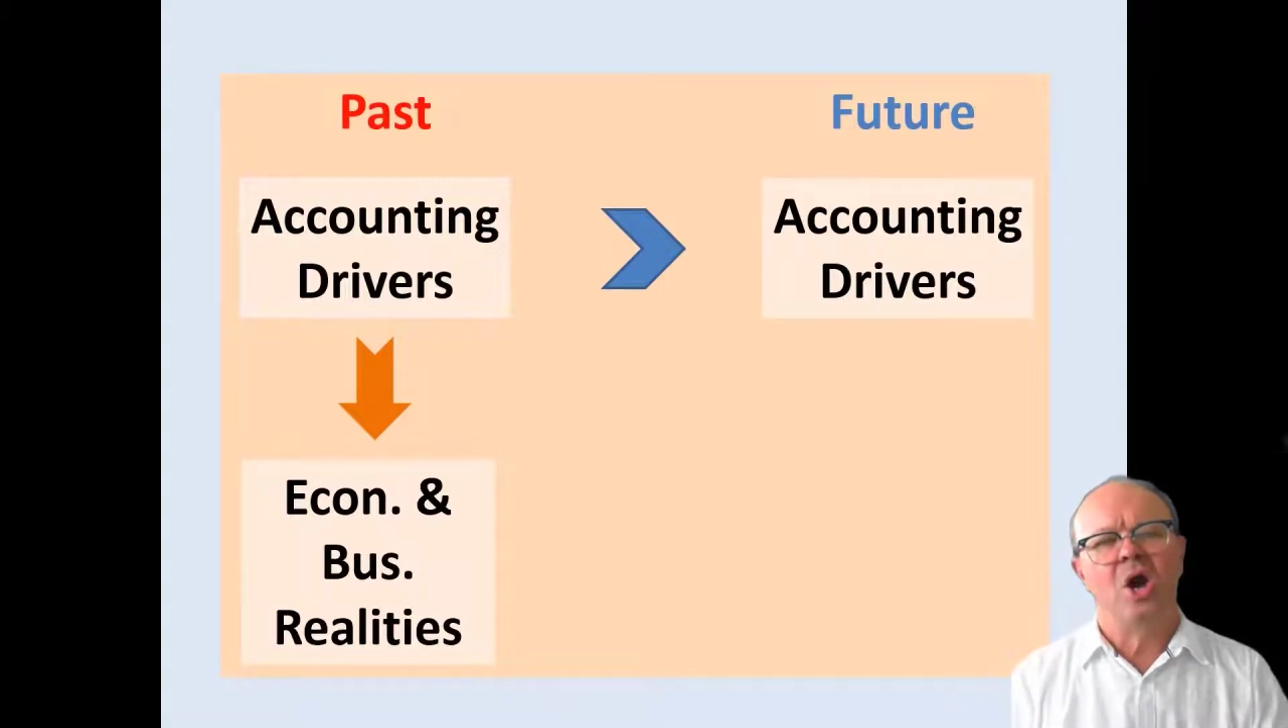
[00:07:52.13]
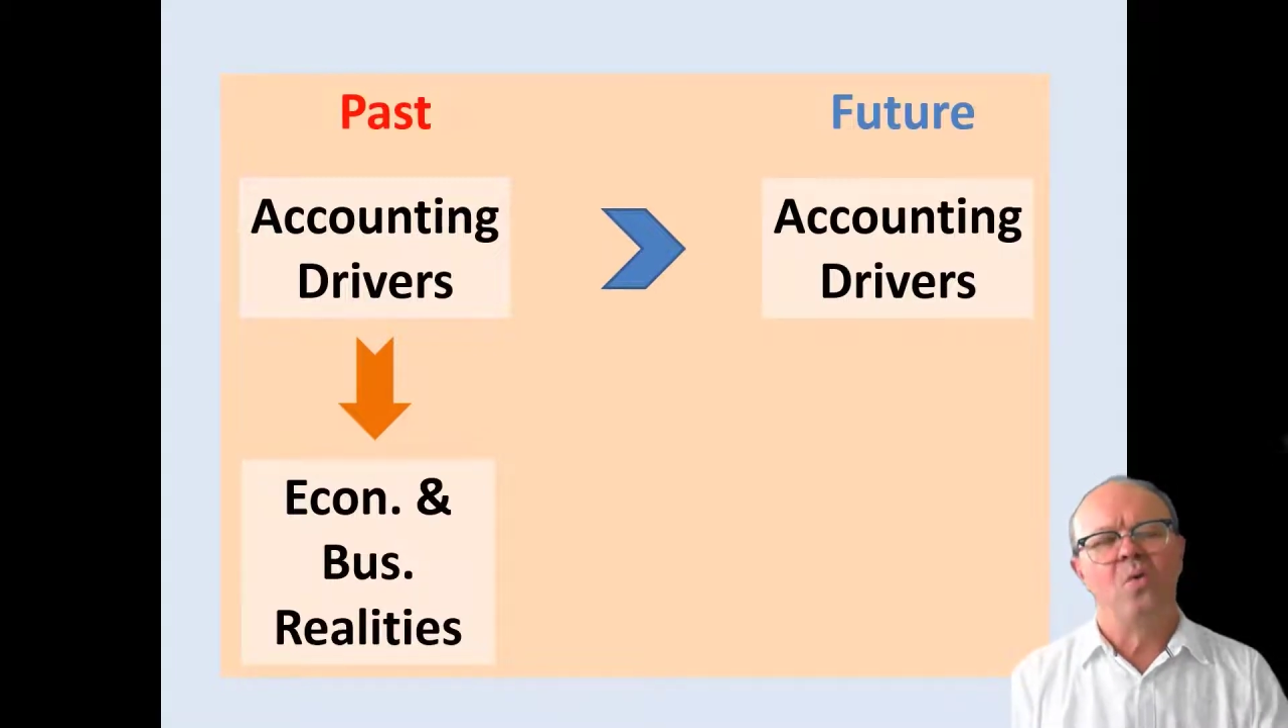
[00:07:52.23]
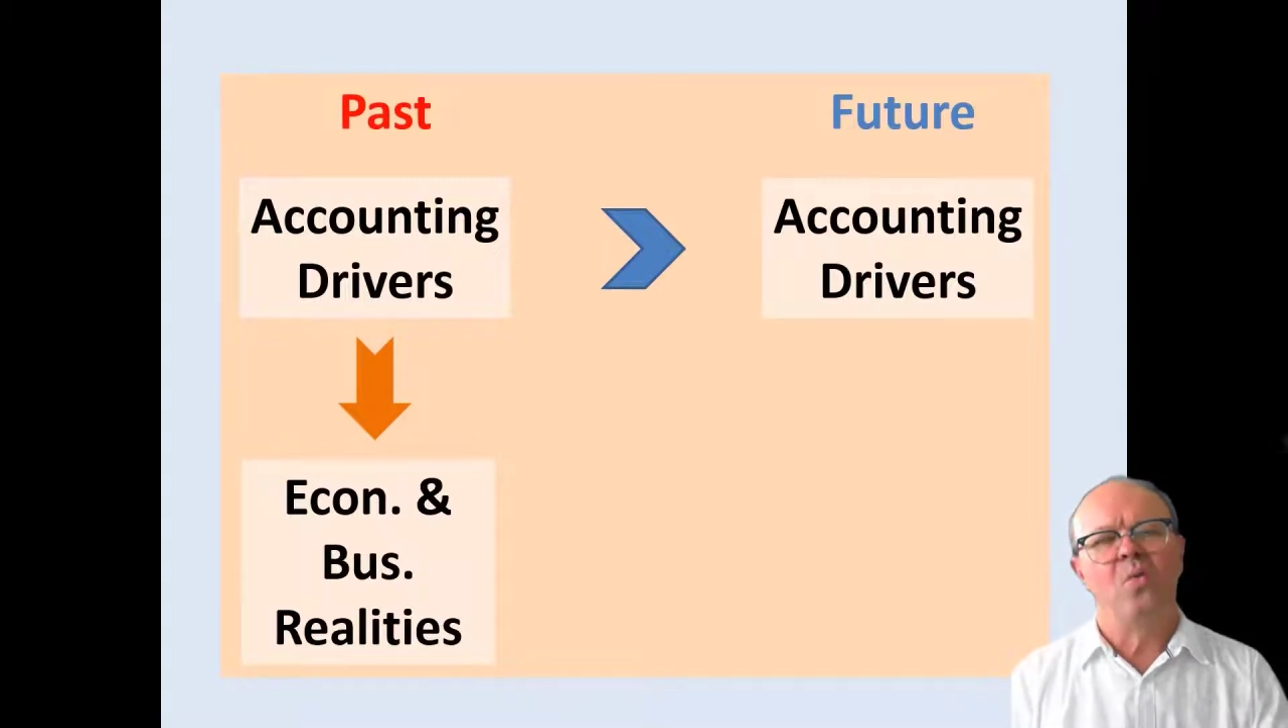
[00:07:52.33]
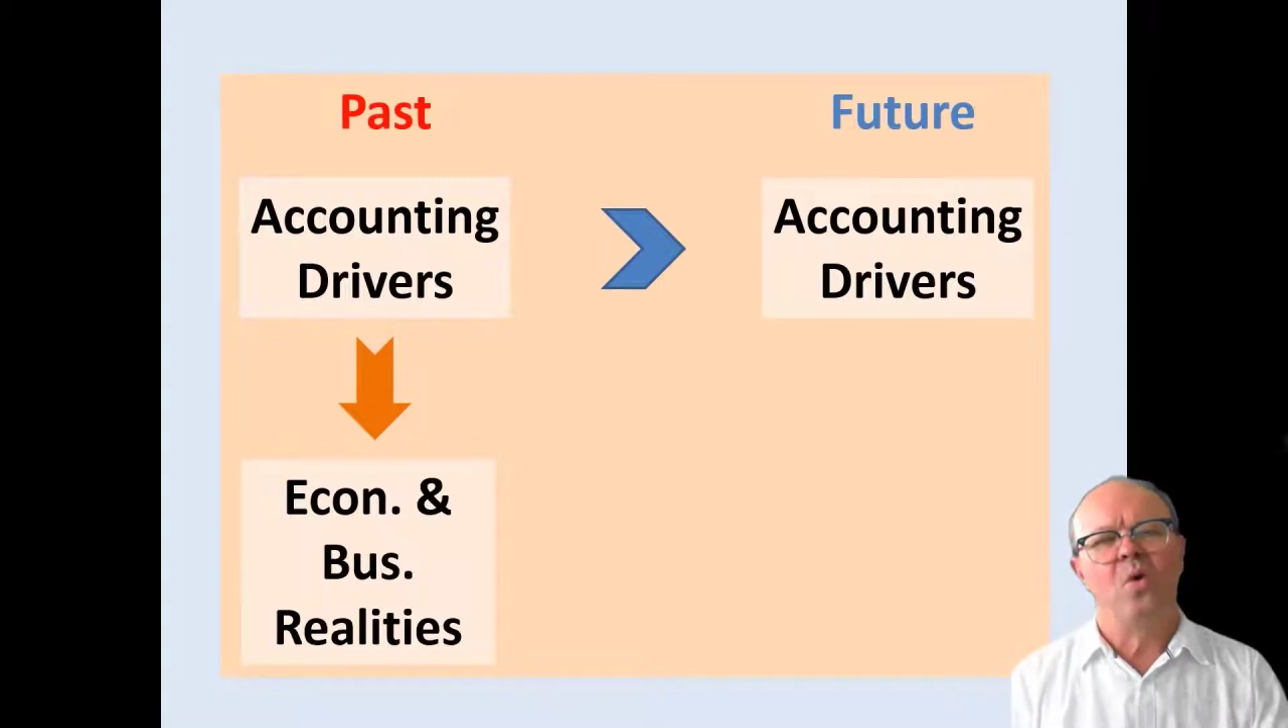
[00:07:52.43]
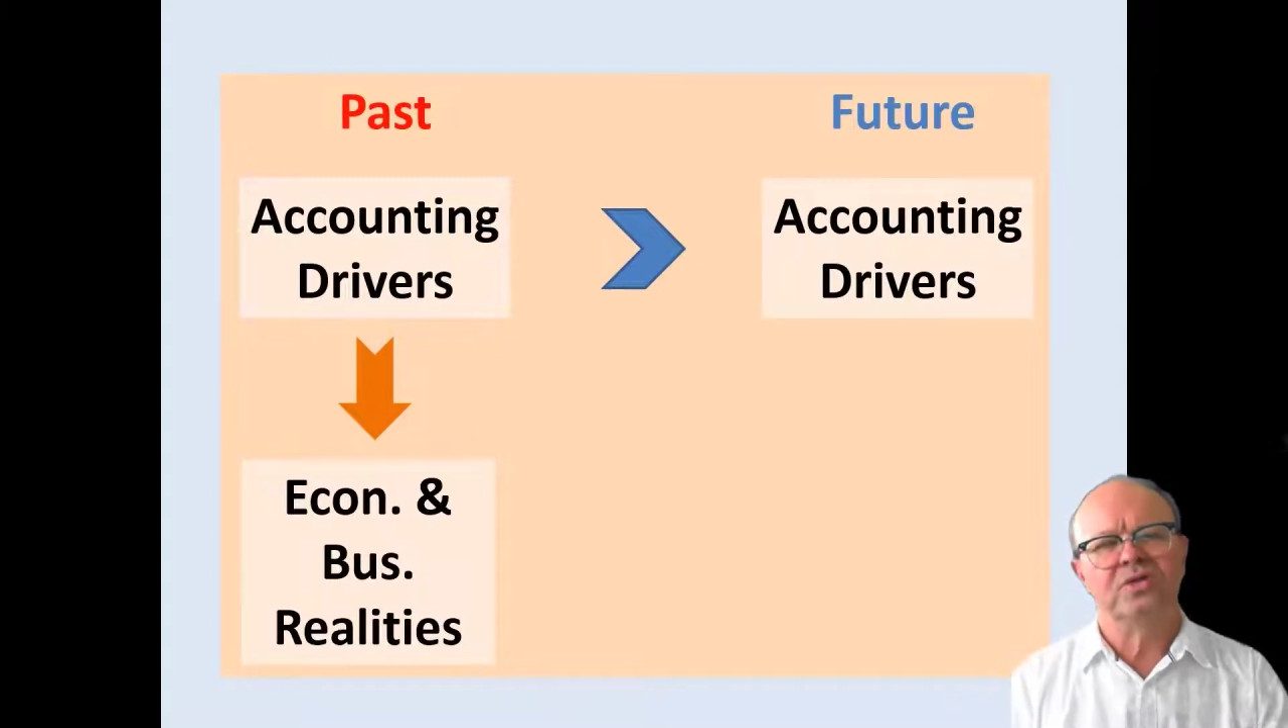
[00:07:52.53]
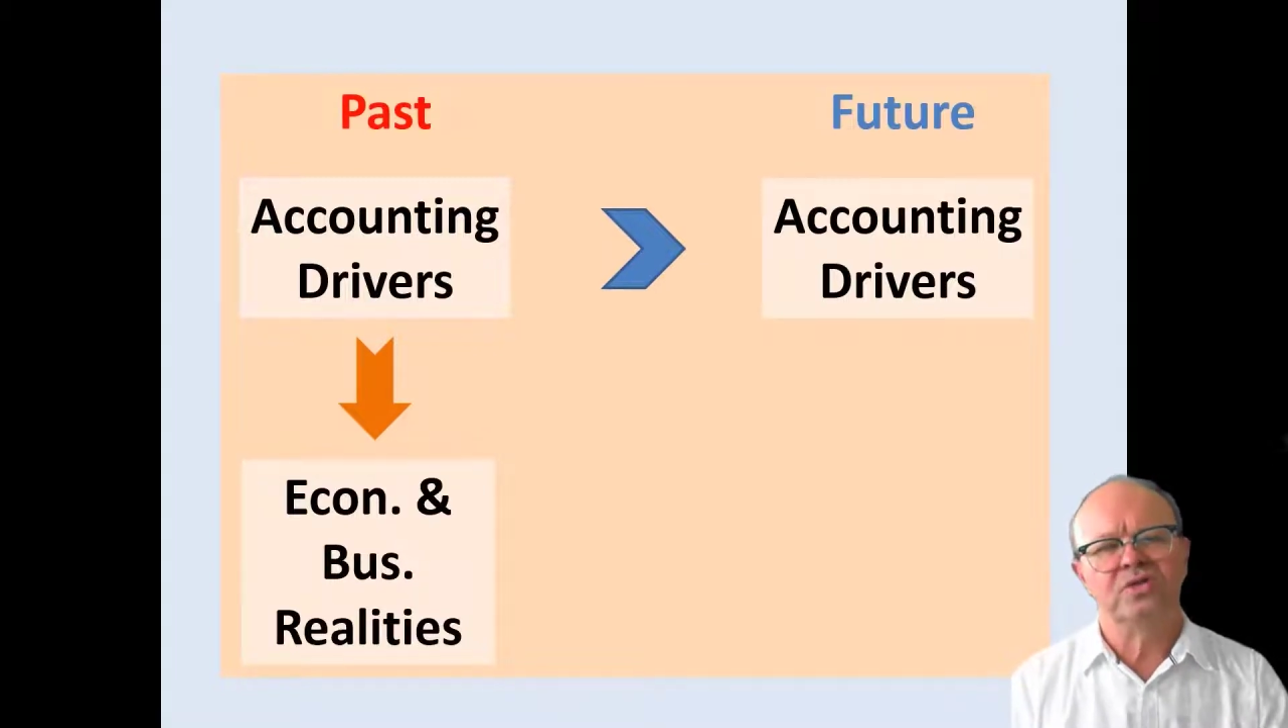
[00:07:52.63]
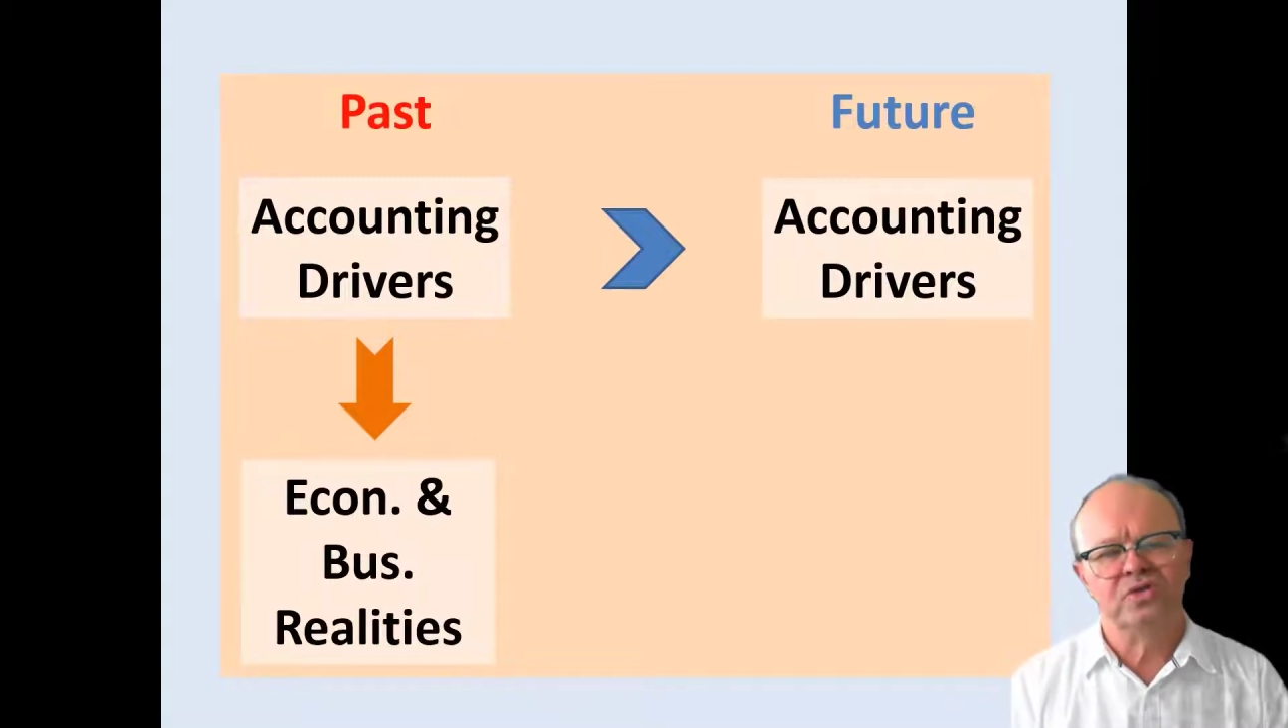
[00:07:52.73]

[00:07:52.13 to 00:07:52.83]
What's